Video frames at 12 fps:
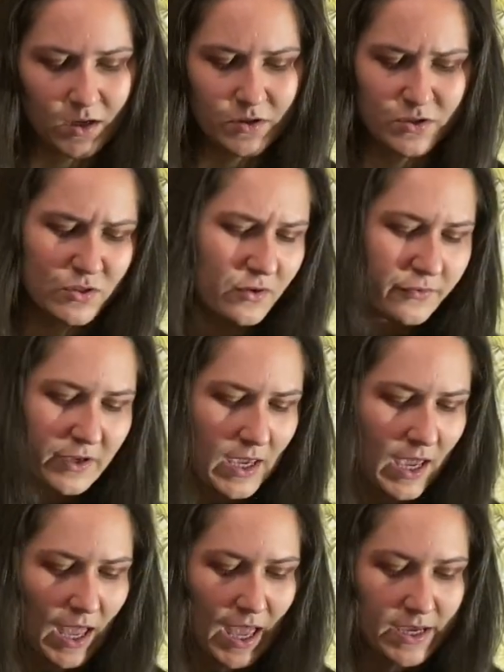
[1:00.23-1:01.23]
Sophie
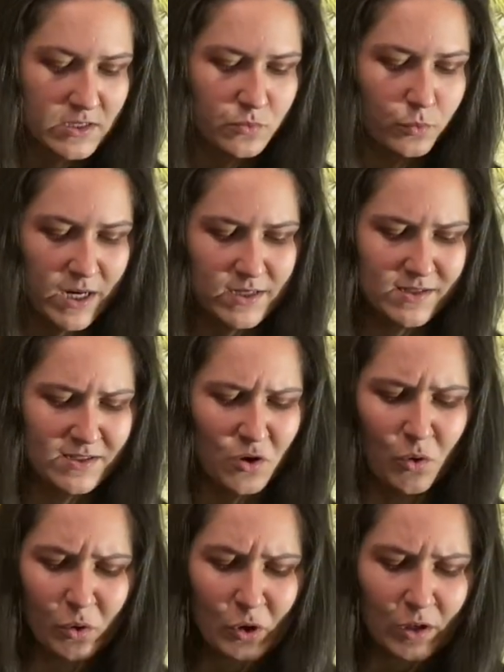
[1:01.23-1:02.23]
had waited
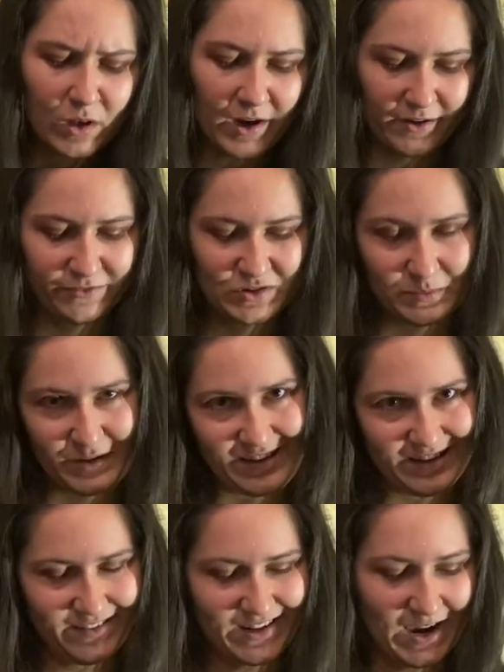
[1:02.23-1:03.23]
all her life to be
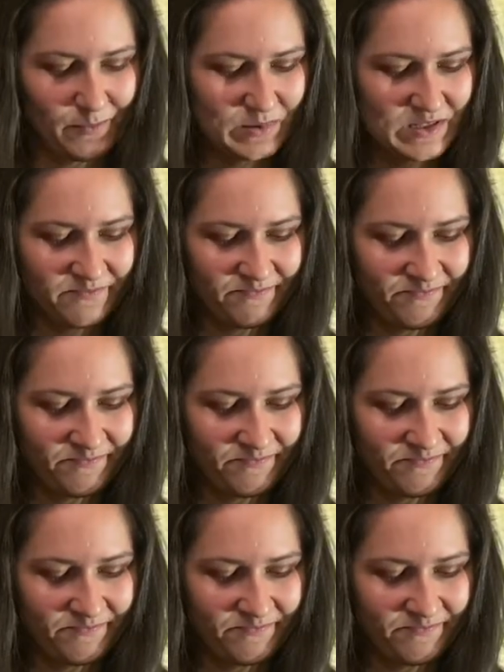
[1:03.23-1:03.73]
kidnapped,